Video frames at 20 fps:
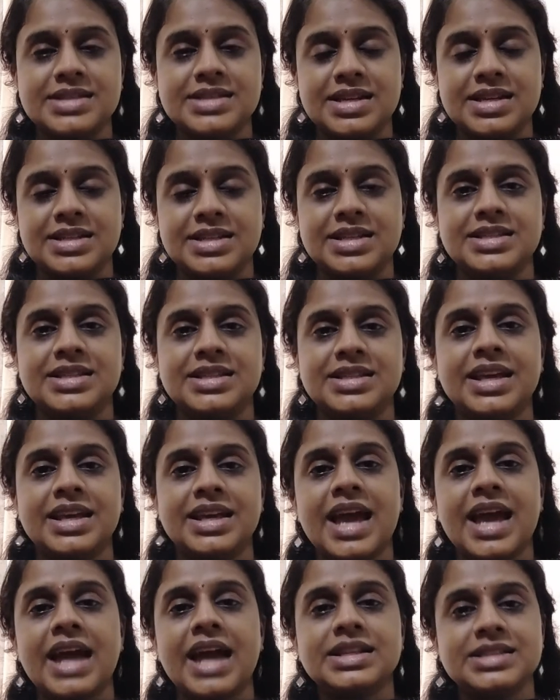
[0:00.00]
that sentence,
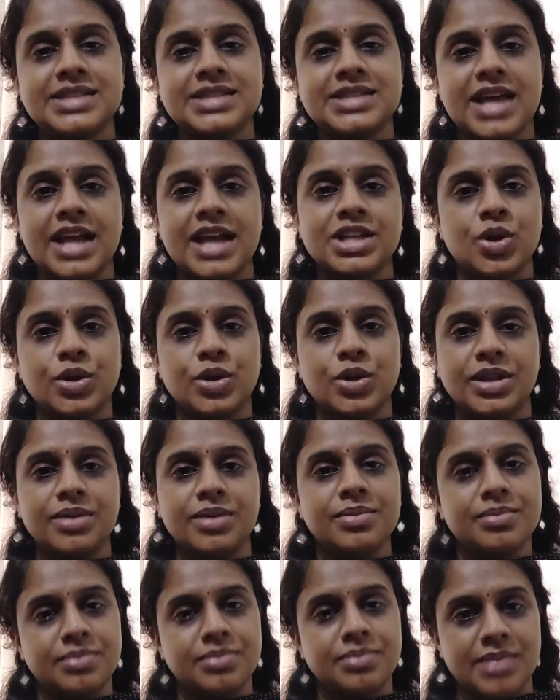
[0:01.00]
the cat sat
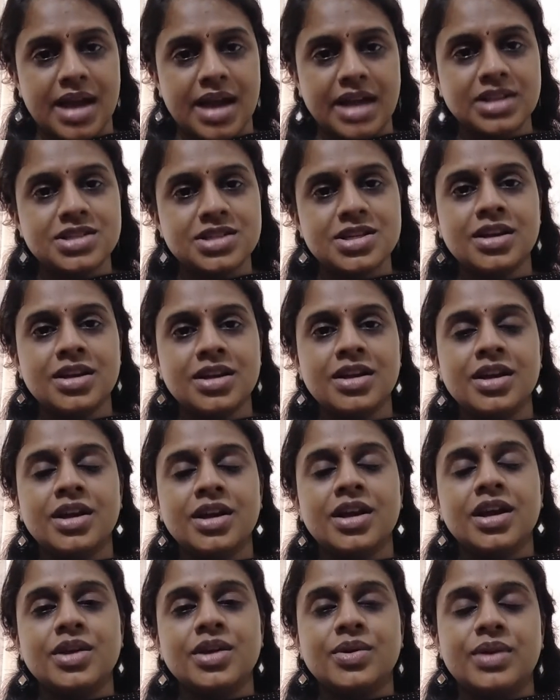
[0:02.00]
on the mat.
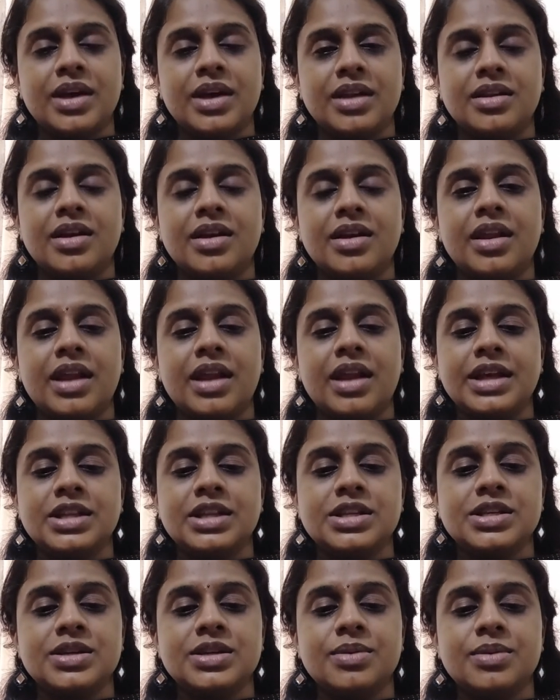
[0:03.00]
You can
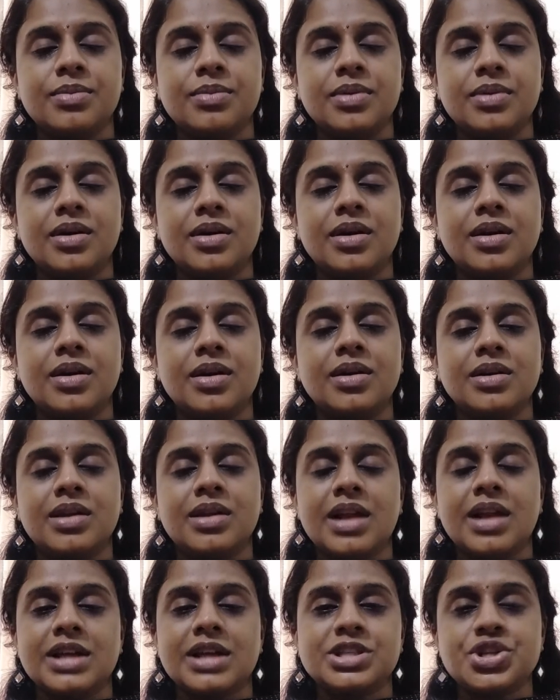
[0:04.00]
write
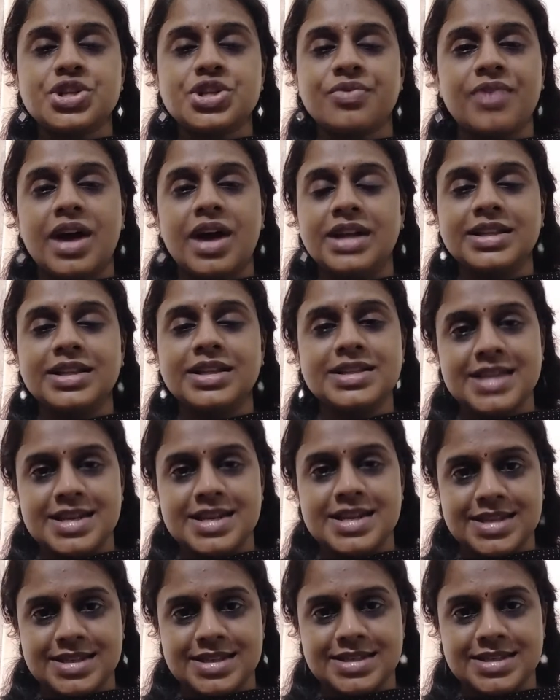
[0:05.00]
a cluster of other
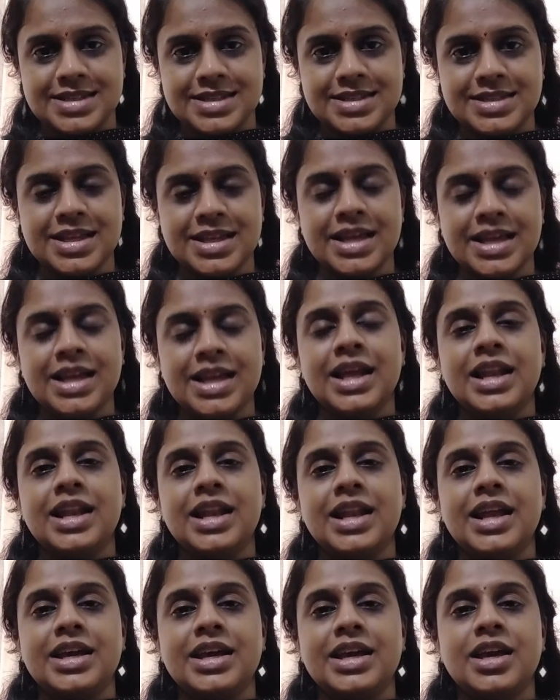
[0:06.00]
sentences
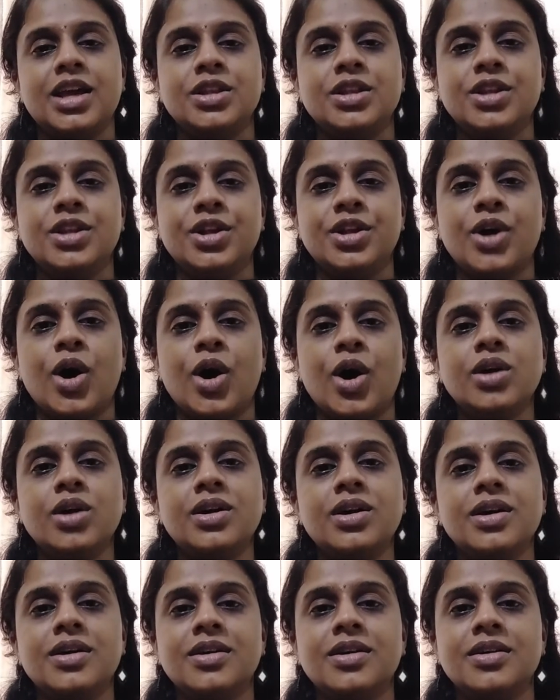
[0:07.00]
like the
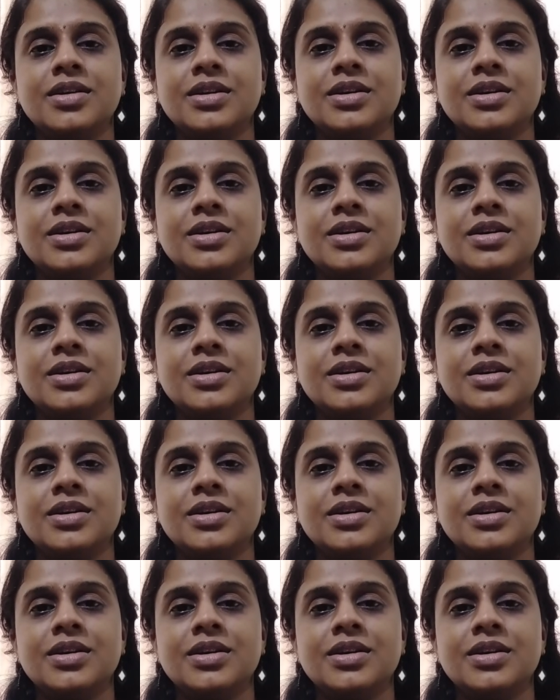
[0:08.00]
dog